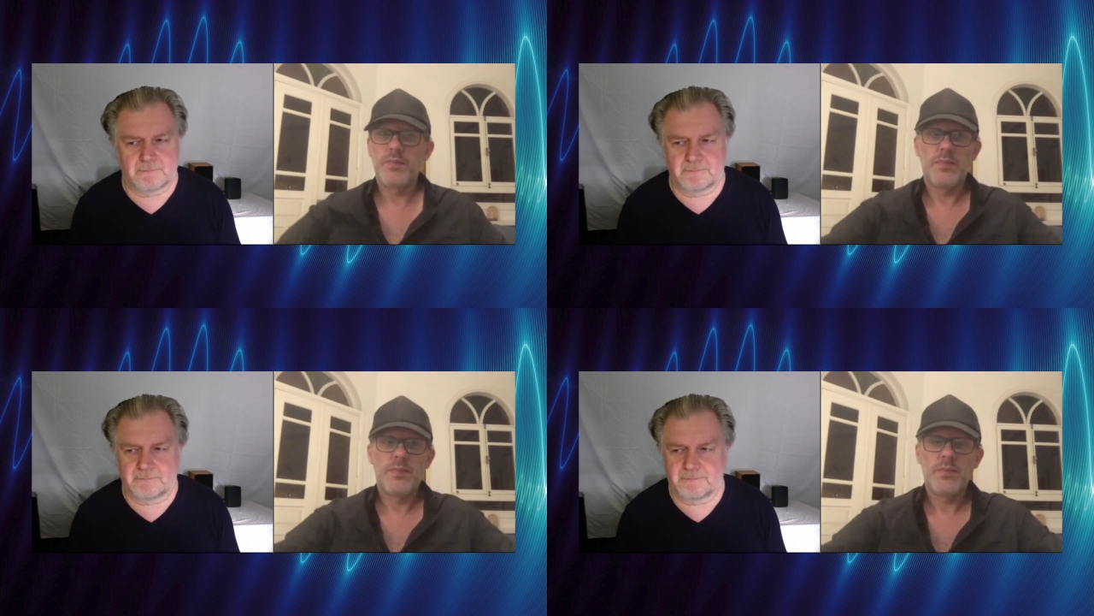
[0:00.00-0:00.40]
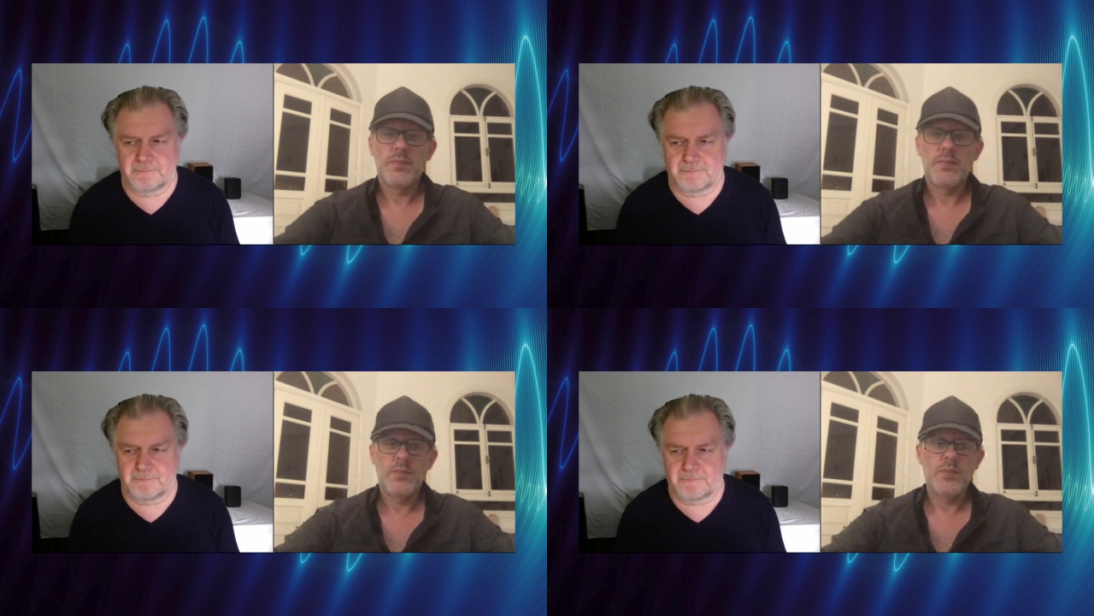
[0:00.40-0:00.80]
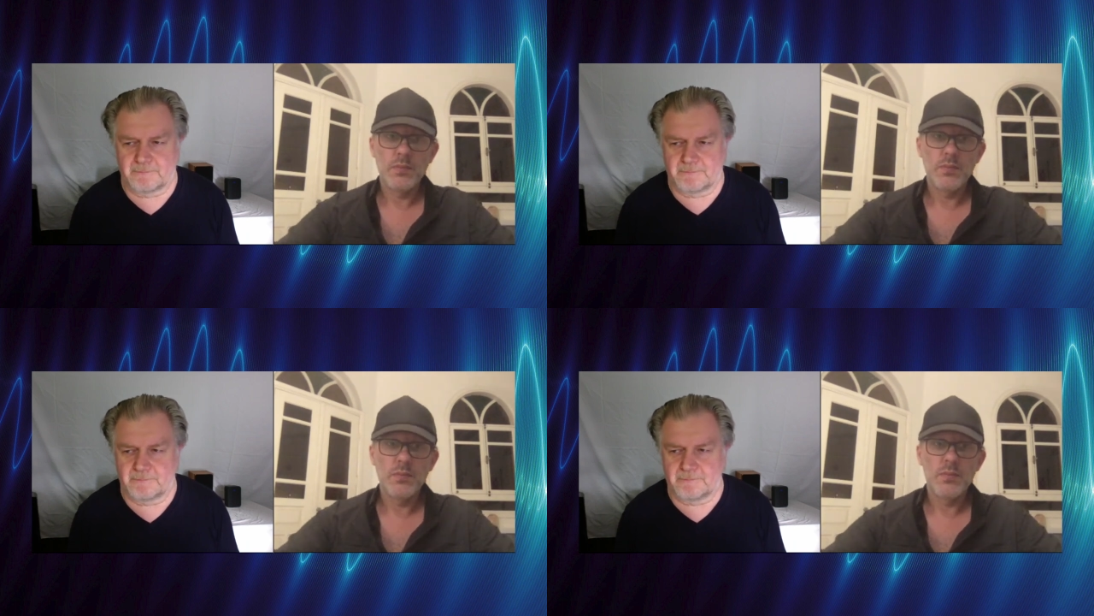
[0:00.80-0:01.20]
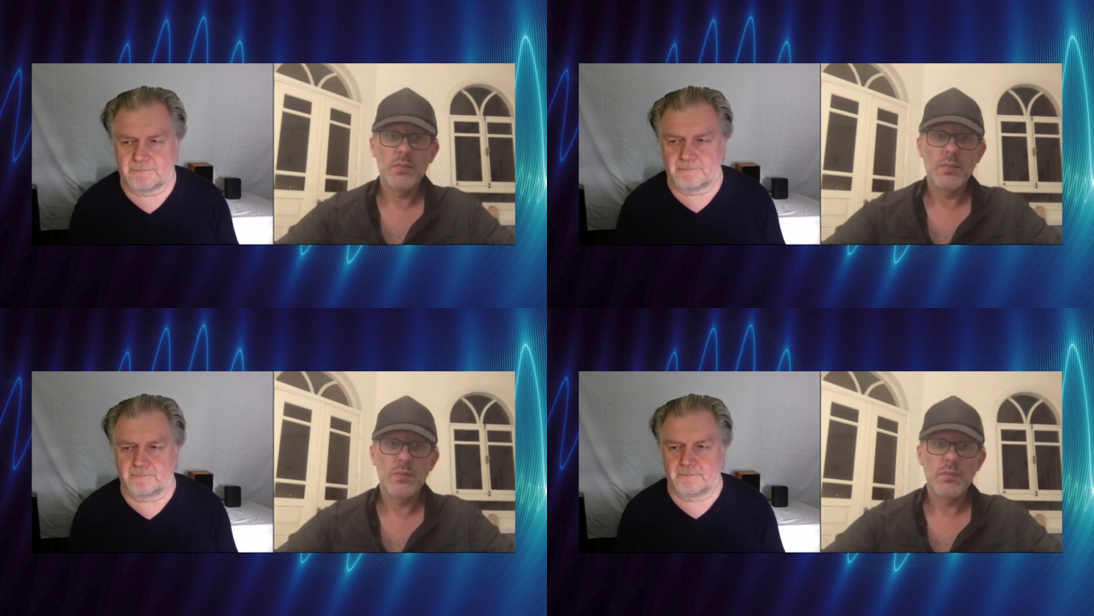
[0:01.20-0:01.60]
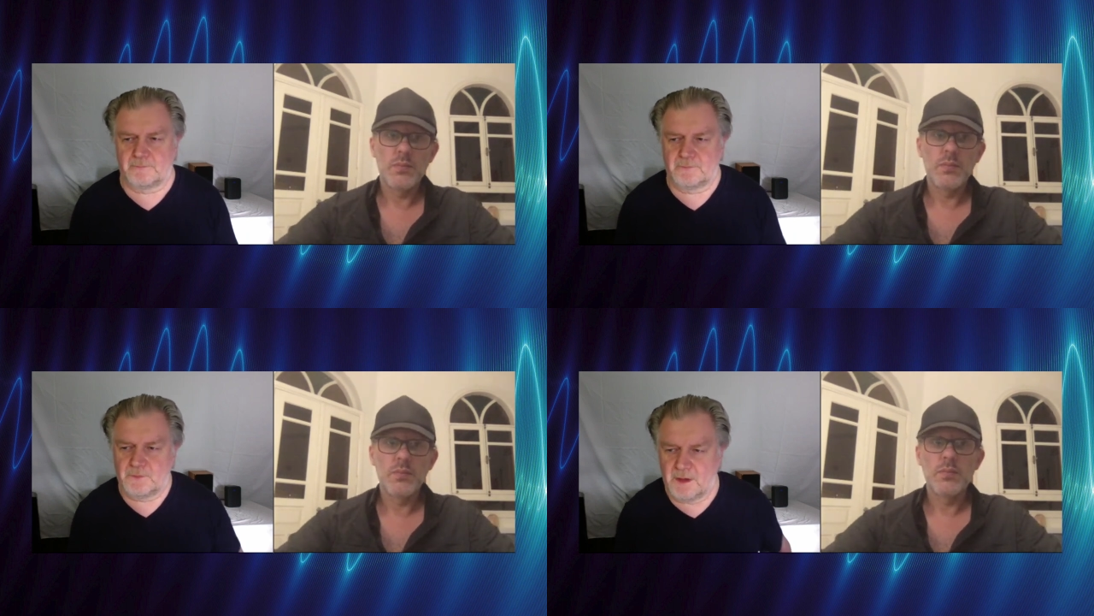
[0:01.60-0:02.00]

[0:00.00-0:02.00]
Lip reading: (no one is talking)